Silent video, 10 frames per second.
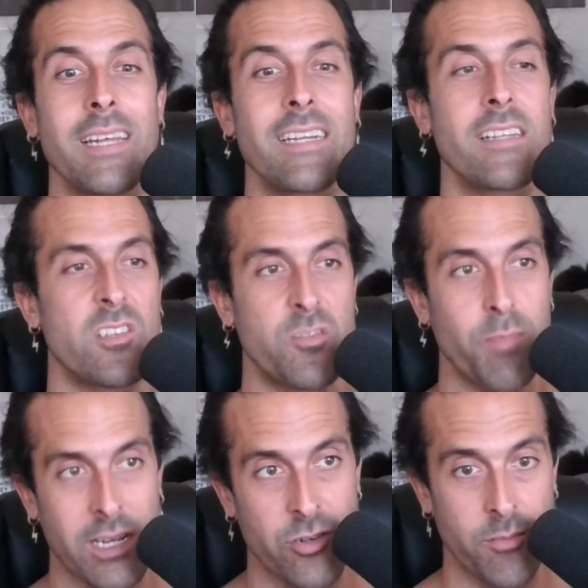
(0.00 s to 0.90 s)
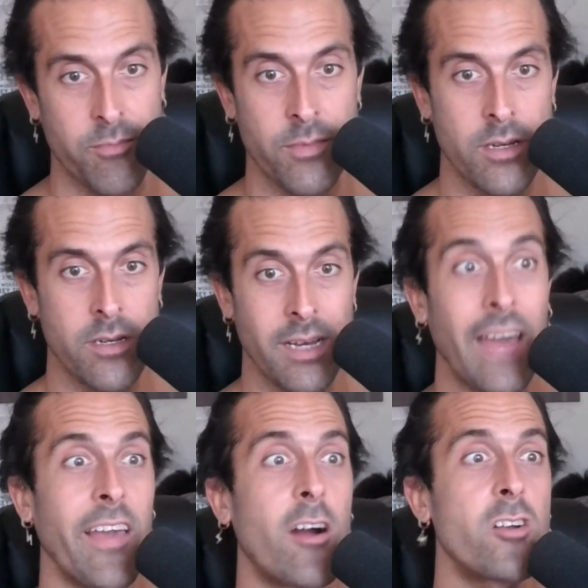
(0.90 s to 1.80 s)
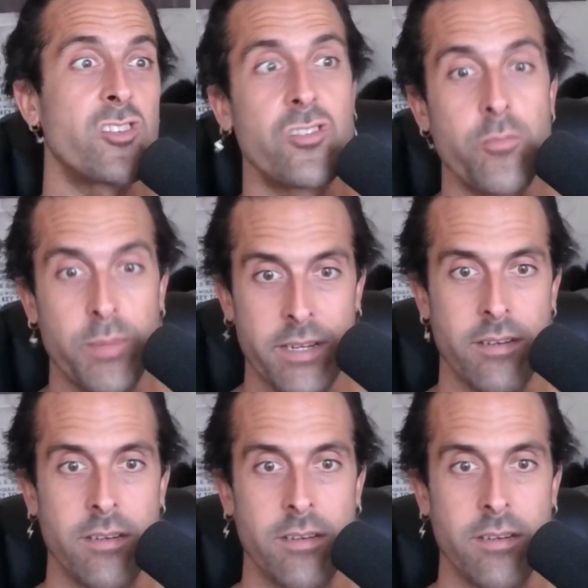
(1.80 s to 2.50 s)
end of the spectrum and they are stupid,